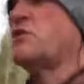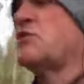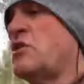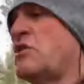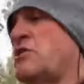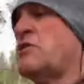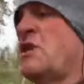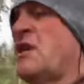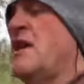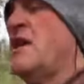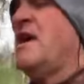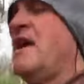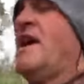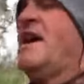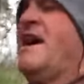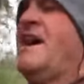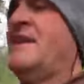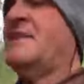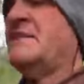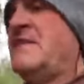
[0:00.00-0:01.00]
drugs,
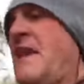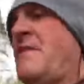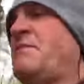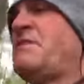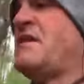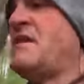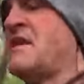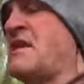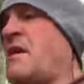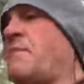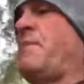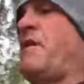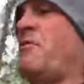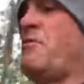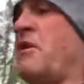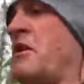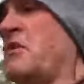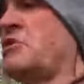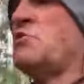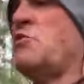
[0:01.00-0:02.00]
accepting that you're
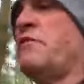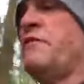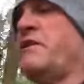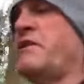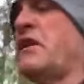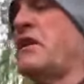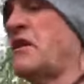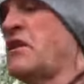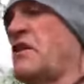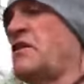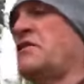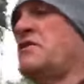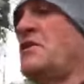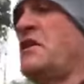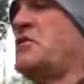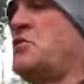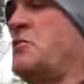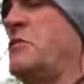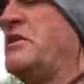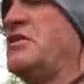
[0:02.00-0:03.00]
powerless over your current
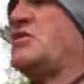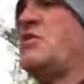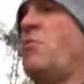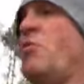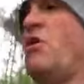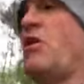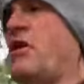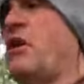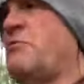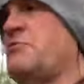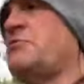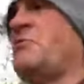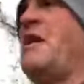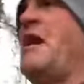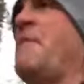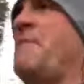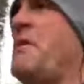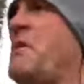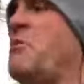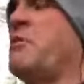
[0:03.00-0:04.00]
situation. And what comes
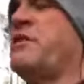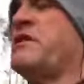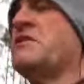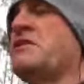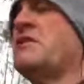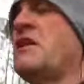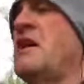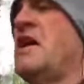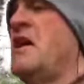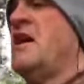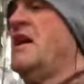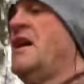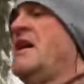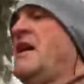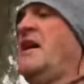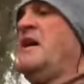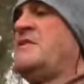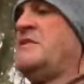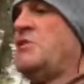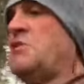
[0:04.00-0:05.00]
with this
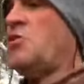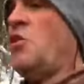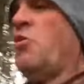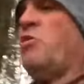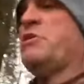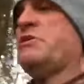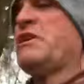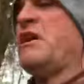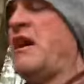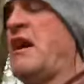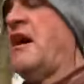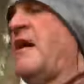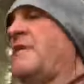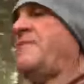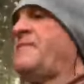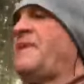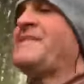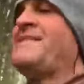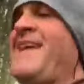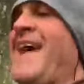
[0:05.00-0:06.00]
is it's always a
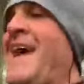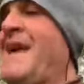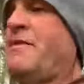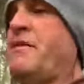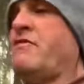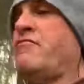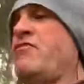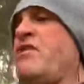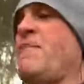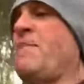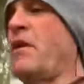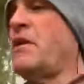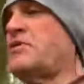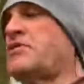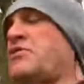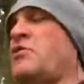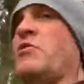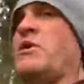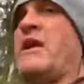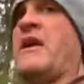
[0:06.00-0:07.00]
death and rebirth
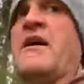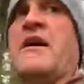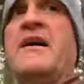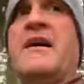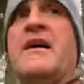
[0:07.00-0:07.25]
story.